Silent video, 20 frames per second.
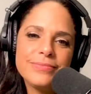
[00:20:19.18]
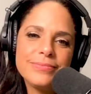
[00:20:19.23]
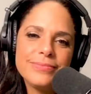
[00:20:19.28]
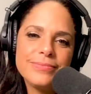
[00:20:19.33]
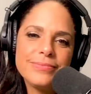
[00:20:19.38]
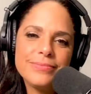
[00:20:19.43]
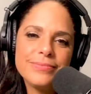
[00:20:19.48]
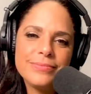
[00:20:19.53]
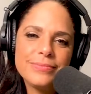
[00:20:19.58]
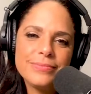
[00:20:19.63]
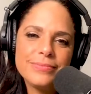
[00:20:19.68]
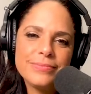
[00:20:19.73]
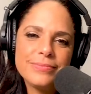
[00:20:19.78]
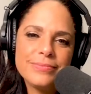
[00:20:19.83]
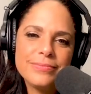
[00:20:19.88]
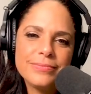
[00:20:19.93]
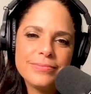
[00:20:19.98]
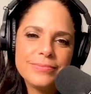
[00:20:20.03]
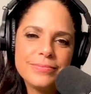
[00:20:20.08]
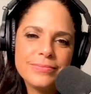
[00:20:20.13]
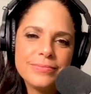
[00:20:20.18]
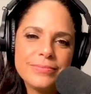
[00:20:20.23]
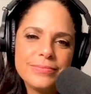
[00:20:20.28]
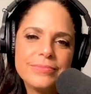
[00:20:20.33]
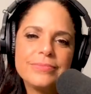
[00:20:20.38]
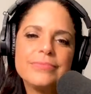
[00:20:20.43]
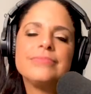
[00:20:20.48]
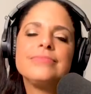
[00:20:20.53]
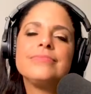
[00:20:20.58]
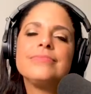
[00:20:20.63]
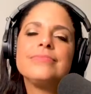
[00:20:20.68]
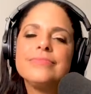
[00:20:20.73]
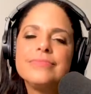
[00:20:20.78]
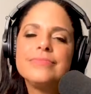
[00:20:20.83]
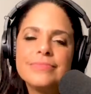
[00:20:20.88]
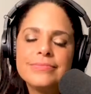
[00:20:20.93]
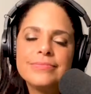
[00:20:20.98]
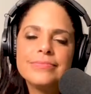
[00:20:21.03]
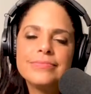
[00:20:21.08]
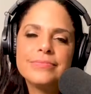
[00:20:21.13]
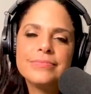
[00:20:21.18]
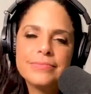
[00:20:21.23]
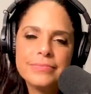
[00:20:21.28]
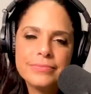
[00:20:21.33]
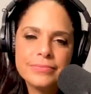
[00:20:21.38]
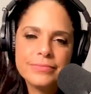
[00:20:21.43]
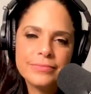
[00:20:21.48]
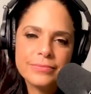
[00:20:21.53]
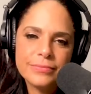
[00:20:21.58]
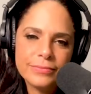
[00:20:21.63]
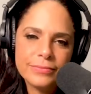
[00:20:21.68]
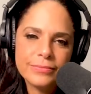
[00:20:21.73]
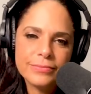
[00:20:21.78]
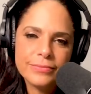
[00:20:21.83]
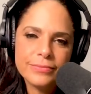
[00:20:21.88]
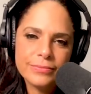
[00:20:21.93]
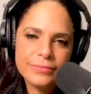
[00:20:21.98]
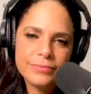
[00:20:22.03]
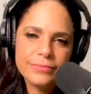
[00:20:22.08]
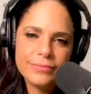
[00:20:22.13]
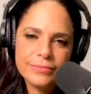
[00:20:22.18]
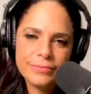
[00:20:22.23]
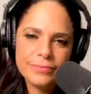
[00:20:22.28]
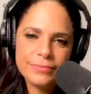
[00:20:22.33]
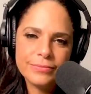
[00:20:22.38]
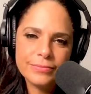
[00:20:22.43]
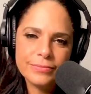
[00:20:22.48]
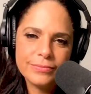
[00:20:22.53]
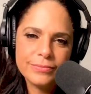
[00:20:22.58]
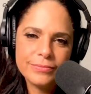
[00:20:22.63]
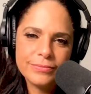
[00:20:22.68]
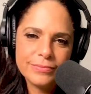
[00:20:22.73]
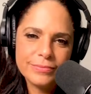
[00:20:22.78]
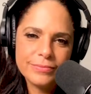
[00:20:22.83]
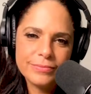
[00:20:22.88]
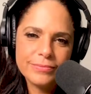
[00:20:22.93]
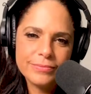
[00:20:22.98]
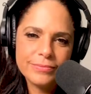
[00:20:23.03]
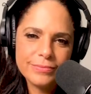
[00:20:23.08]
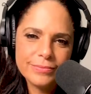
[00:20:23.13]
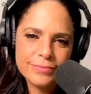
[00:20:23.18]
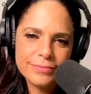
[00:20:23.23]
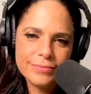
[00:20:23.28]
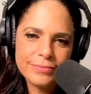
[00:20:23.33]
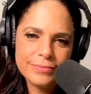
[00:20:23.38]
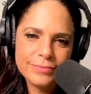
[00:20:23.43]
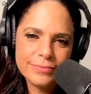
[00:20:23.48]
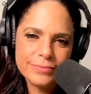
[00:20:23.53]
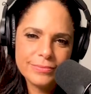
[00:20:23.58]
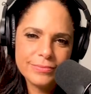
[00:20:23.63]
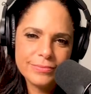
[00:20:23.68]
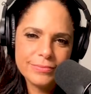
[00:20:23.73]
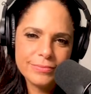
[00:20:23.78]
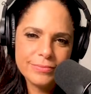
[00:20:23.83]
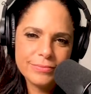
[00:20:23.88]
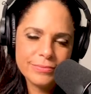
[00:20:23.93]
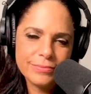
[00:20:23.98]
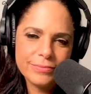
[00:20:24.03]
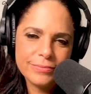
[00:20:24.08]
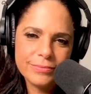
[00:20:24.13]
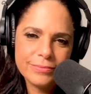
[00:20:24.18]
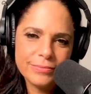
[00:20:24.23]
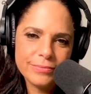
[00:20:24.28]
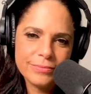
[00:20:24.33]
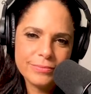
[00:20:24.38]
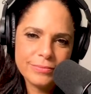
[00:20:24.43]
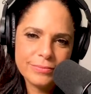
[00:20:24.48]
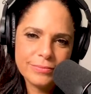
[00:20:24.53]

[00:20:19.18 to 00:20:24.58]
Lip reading: This person isn't speaking.